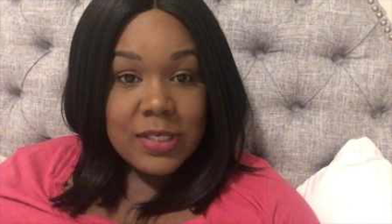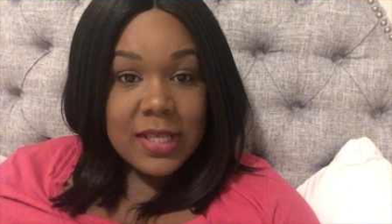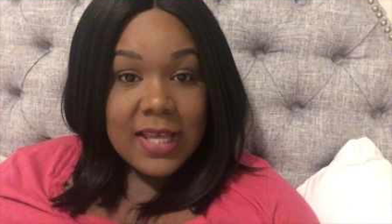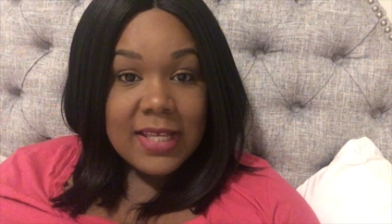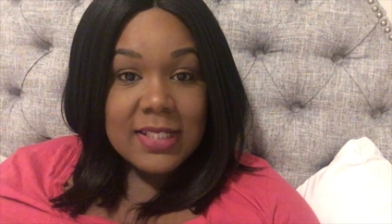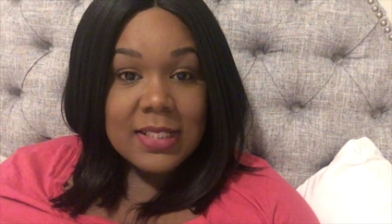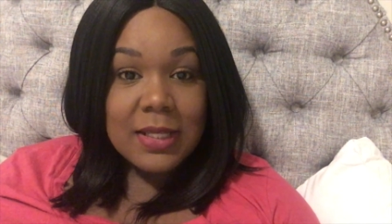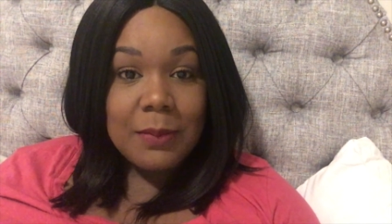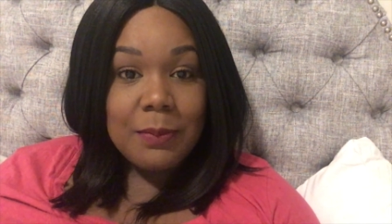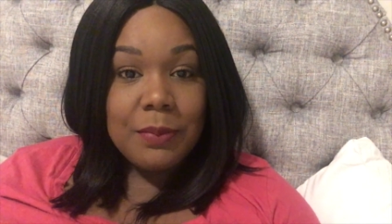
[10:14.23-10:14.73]

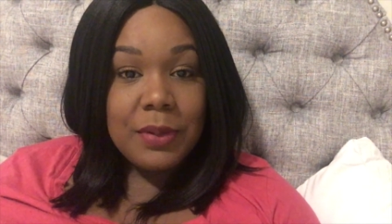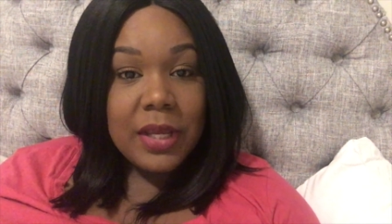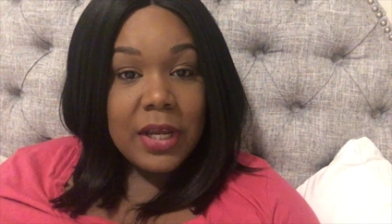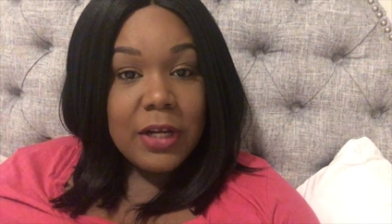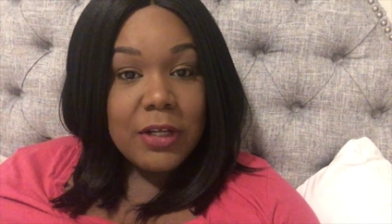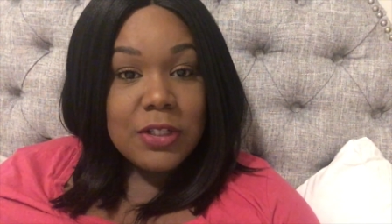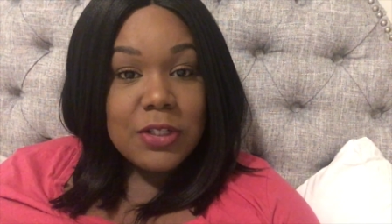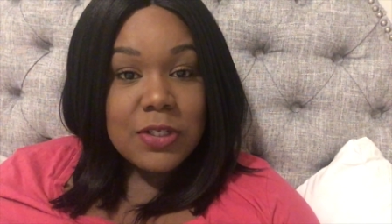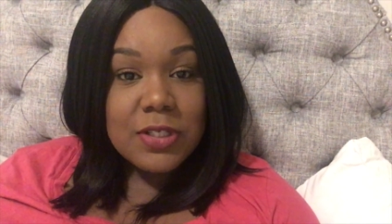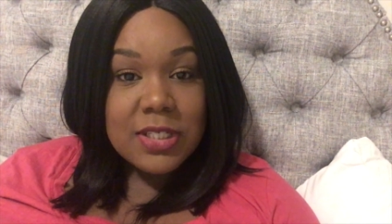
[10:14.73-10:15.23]
as
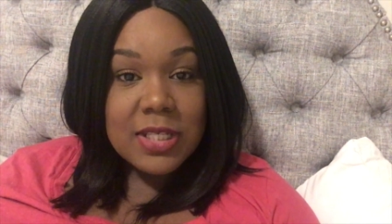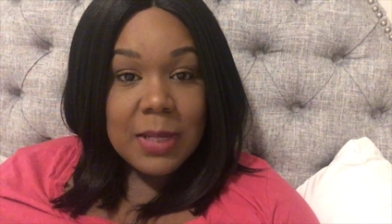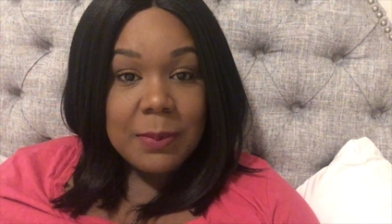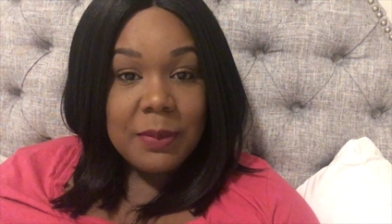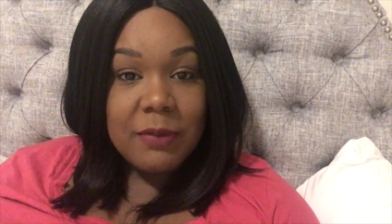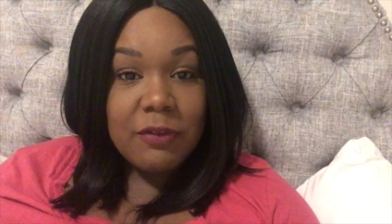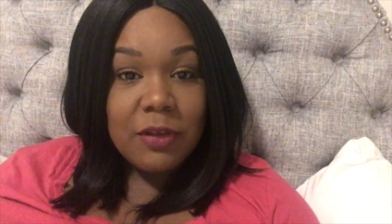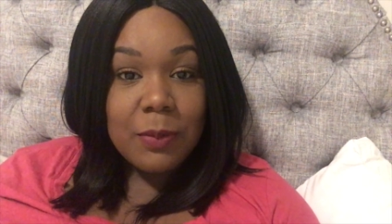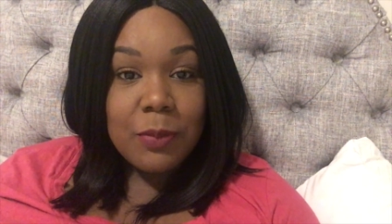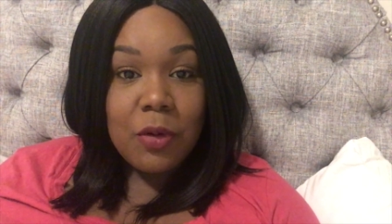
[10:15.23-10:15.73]
compared to some
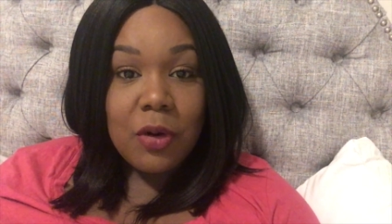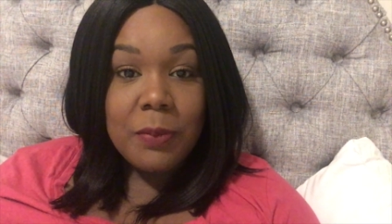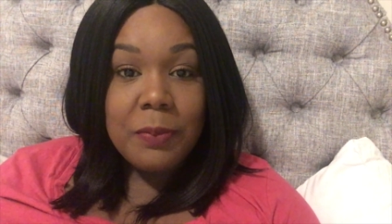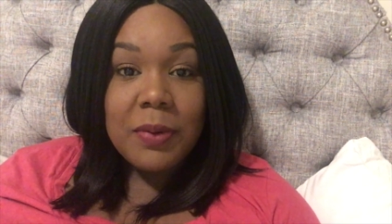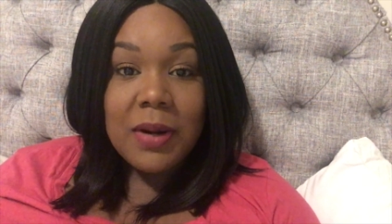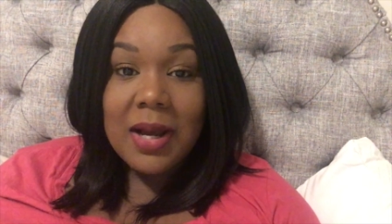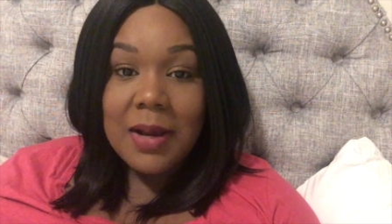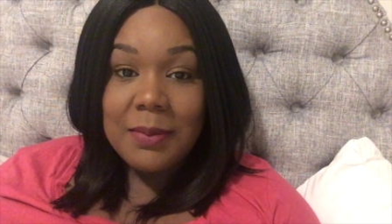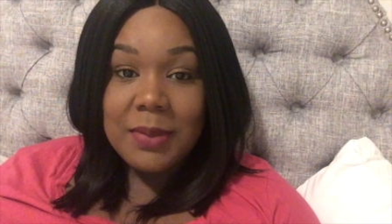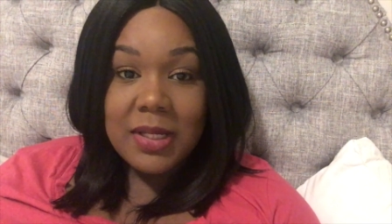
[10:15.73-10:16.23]
of the more
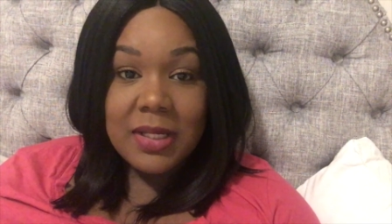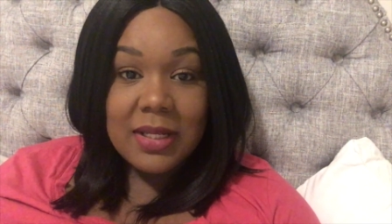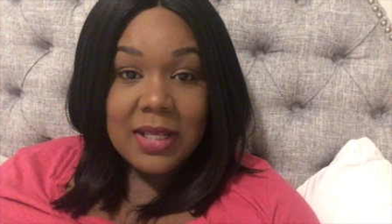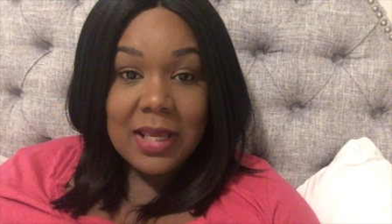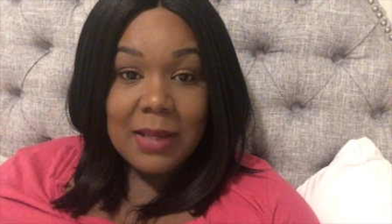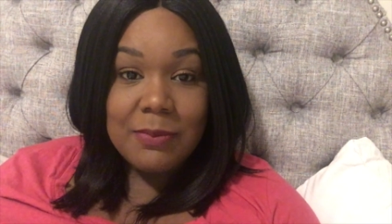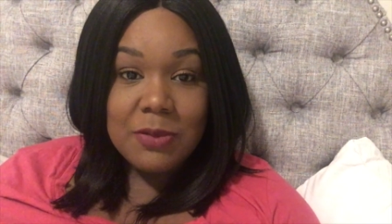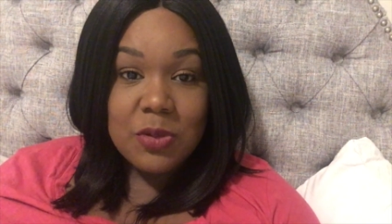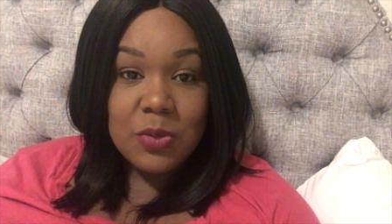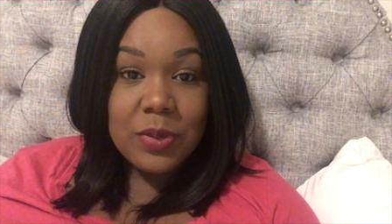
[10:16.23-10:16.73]
prominent
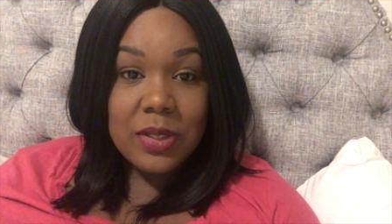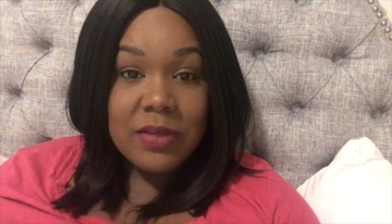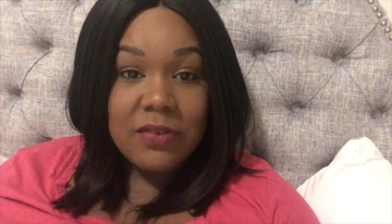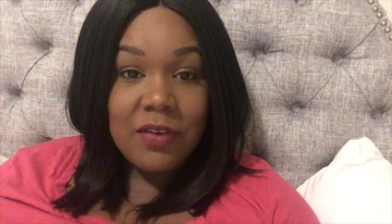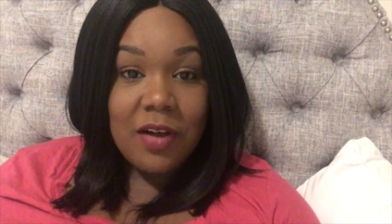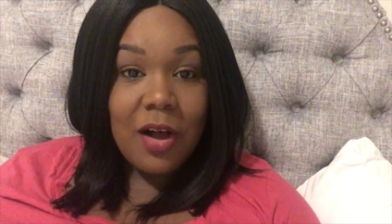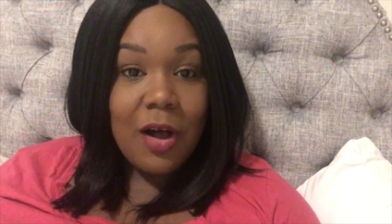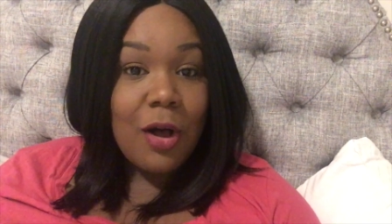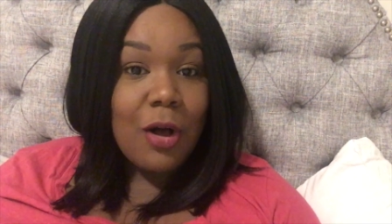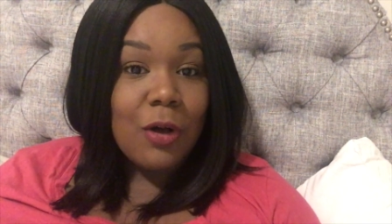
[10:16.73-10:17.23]
names we've
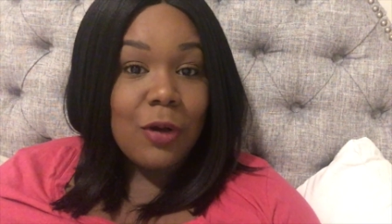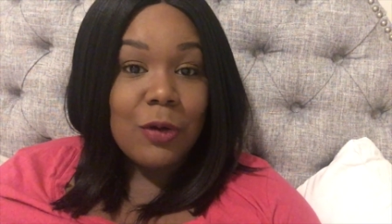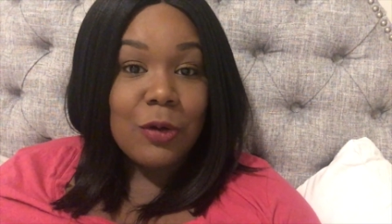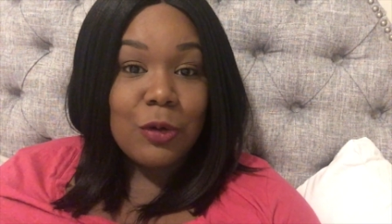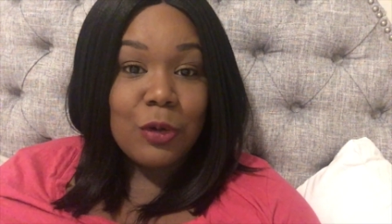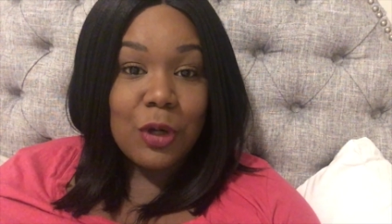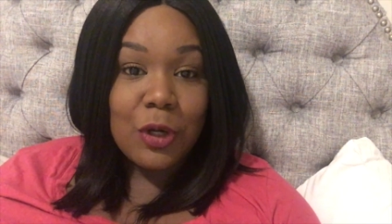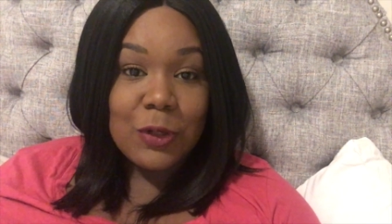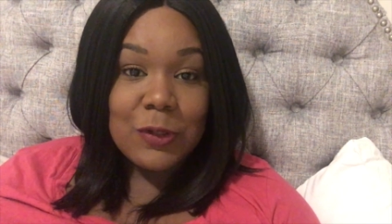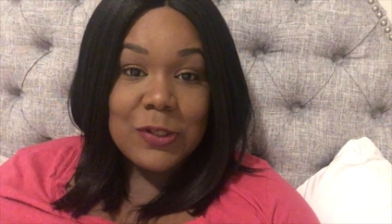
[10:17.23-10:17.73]
all
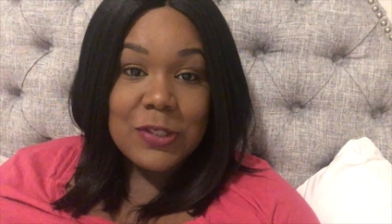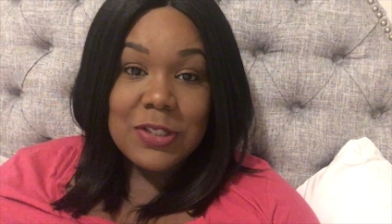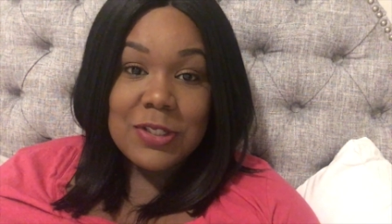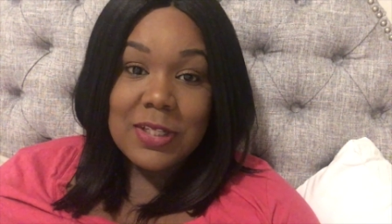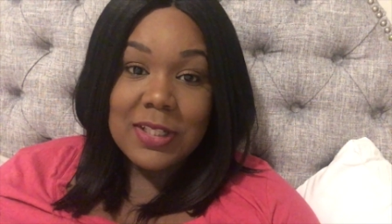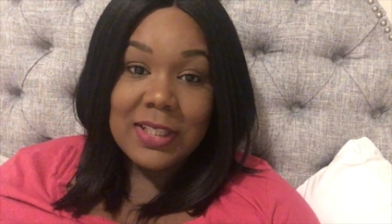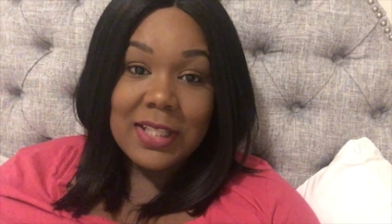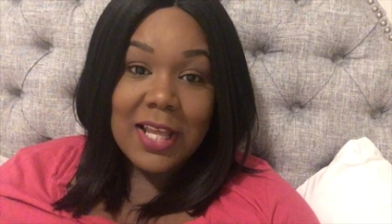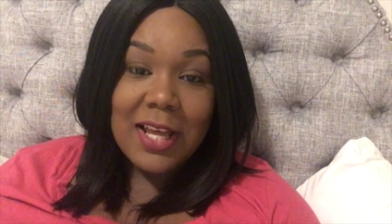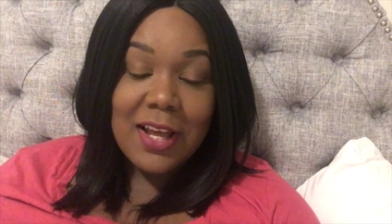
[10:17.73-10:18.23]
grown to
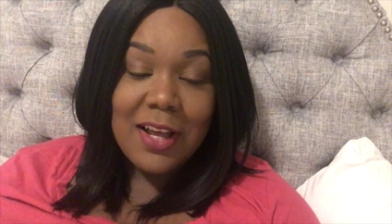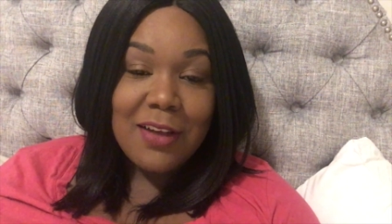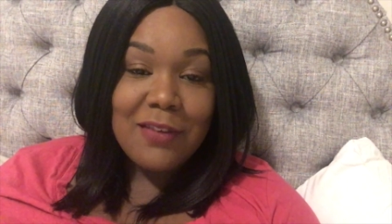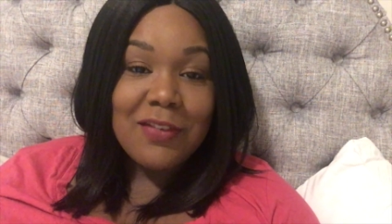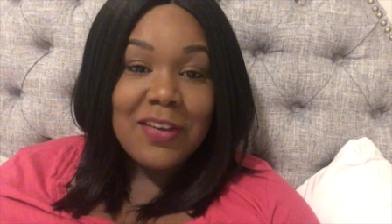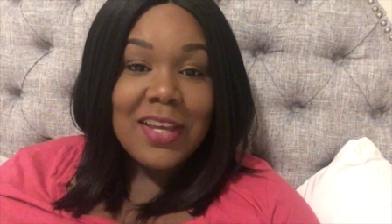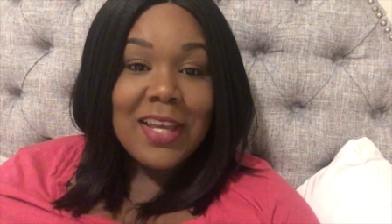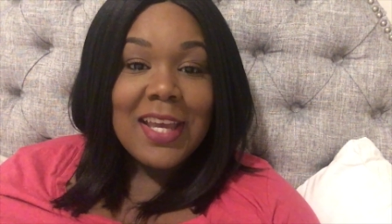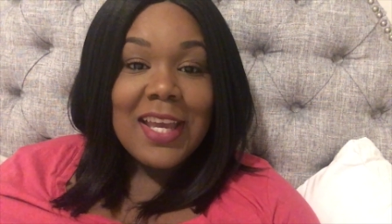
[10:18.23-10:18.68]
love